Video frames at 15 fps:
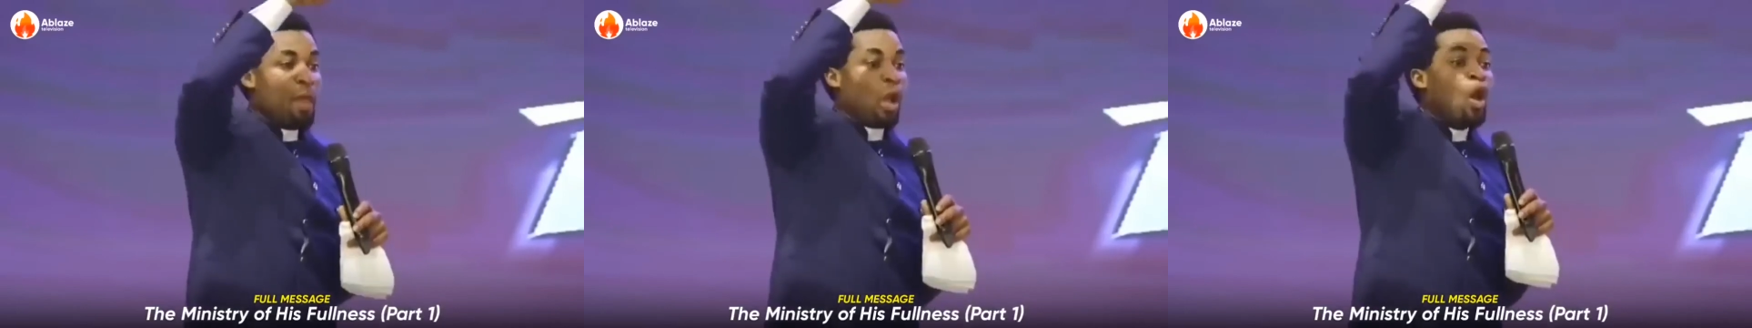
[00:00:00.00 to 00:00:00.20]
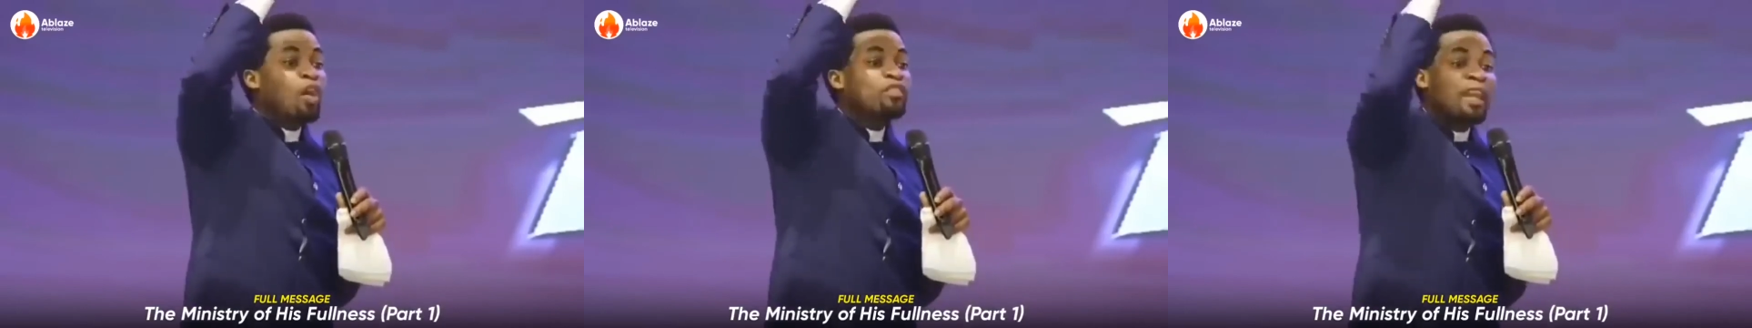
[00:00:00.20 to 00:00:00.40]

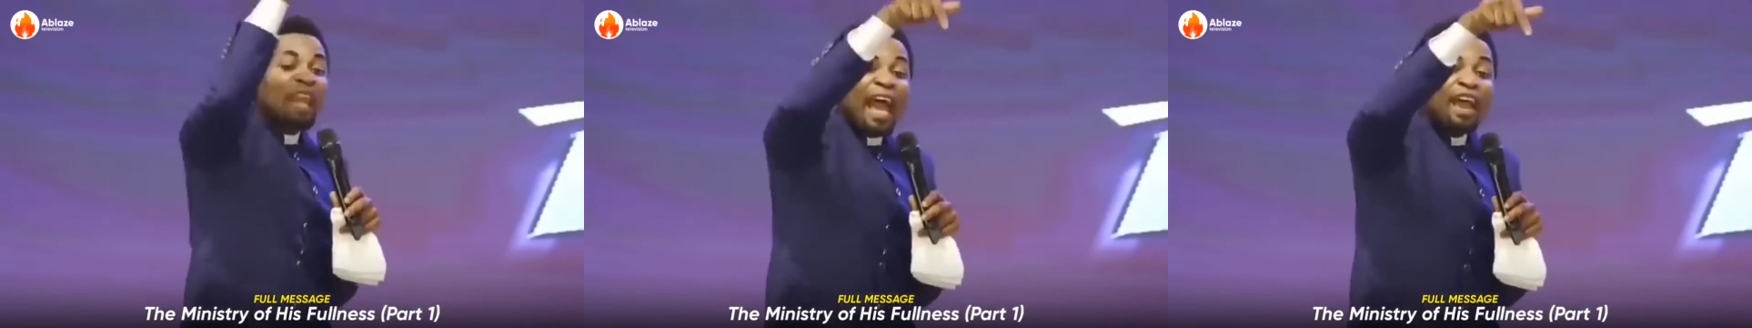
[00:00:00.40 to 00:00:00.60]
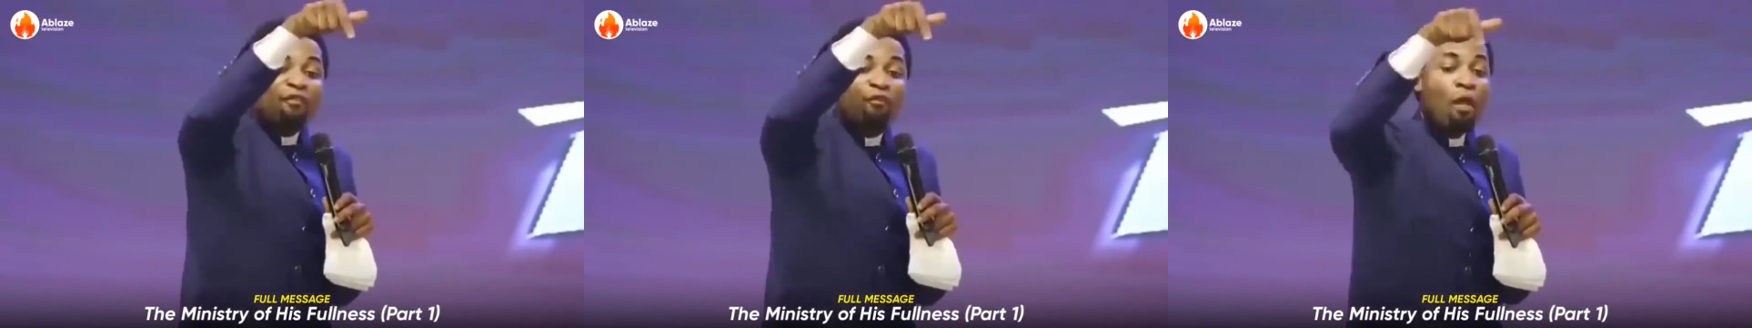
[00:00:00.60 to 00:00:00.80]
Because
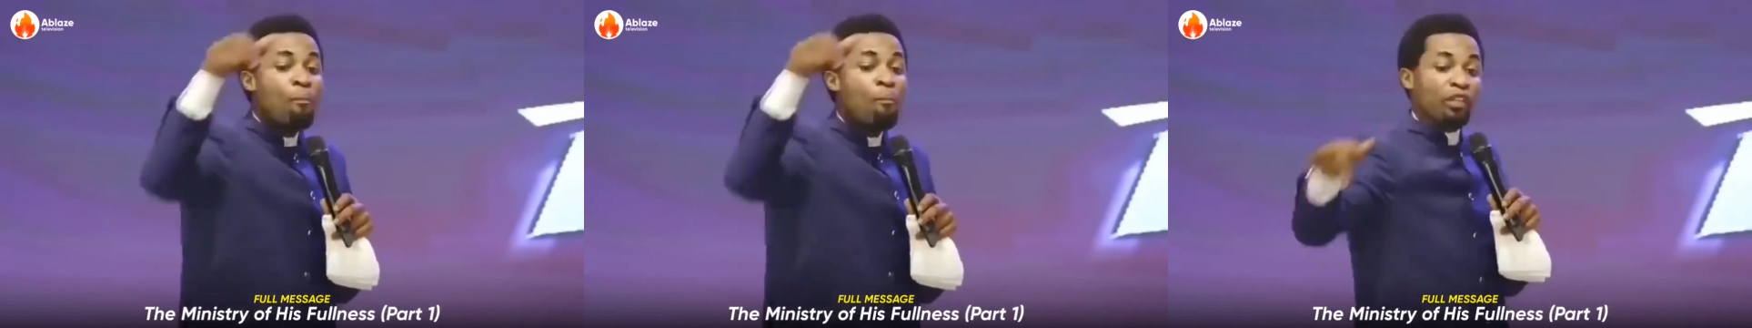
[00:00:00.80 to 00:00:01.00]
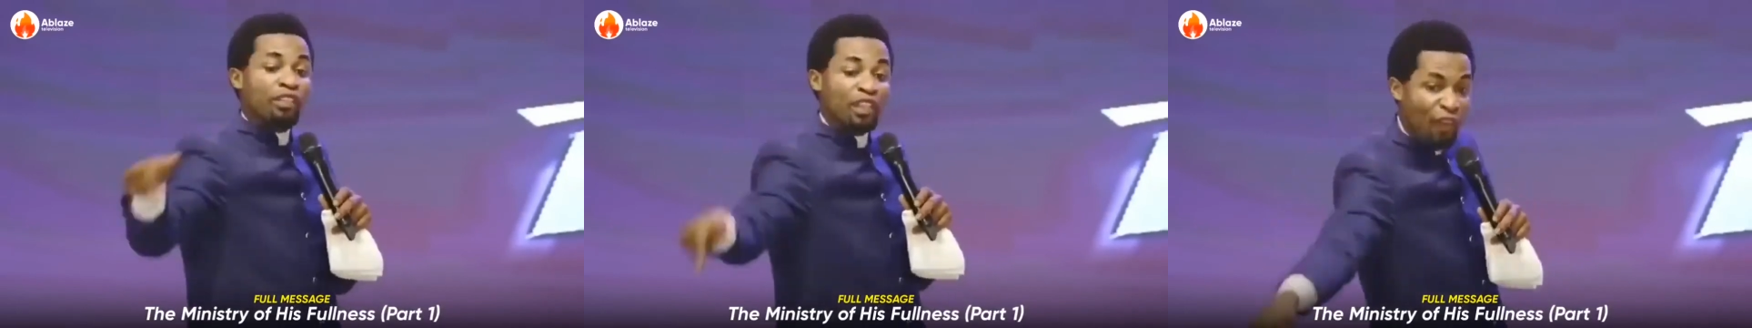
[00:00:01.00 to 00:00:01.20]
life
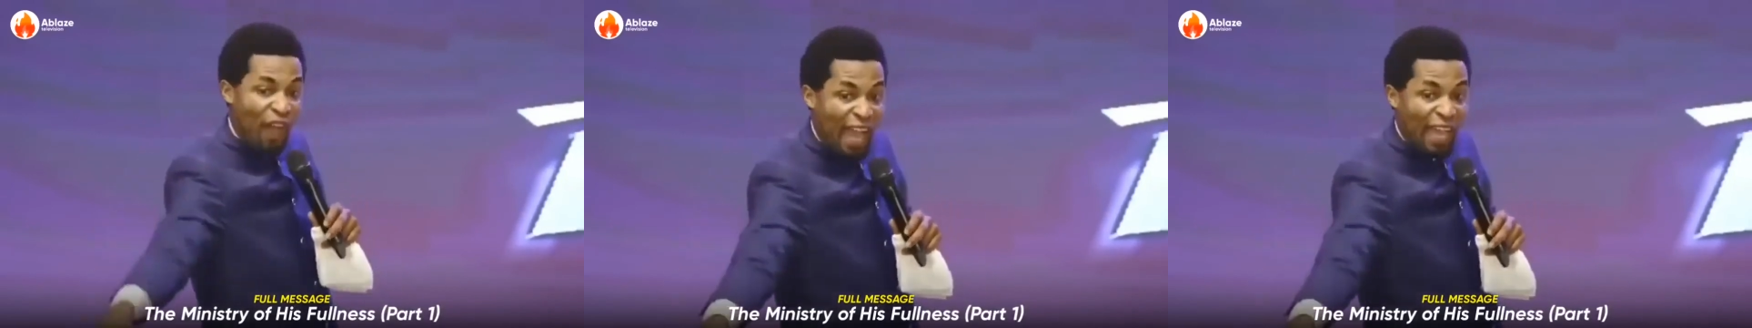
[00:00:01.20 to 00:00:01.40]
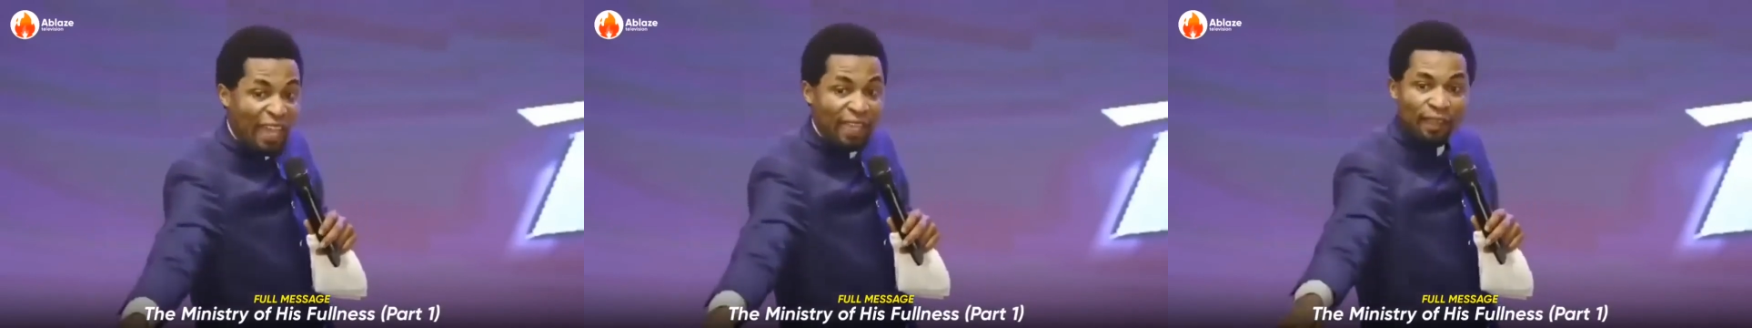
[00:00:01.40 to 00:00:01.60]
will
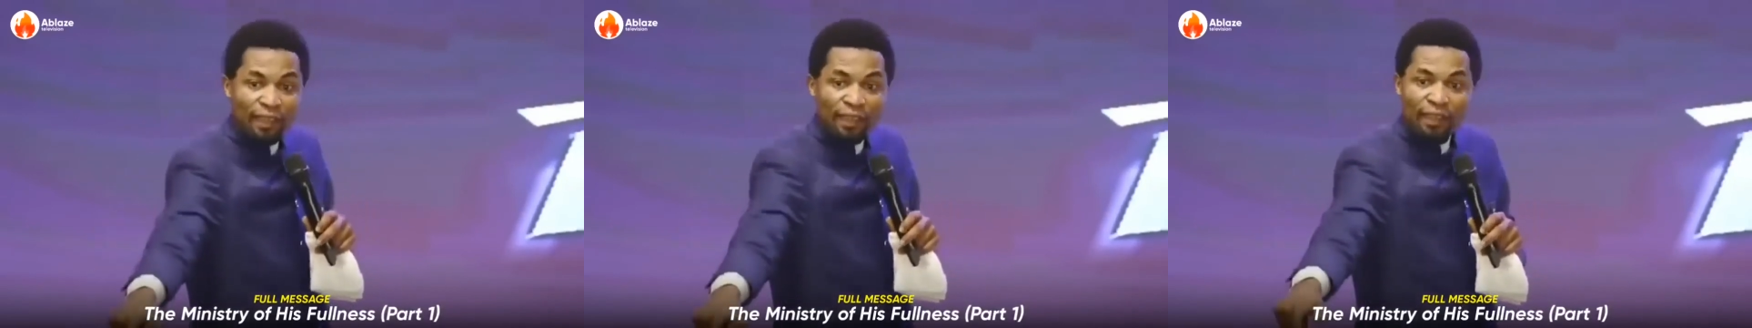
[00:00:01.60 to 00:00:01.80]
mortify,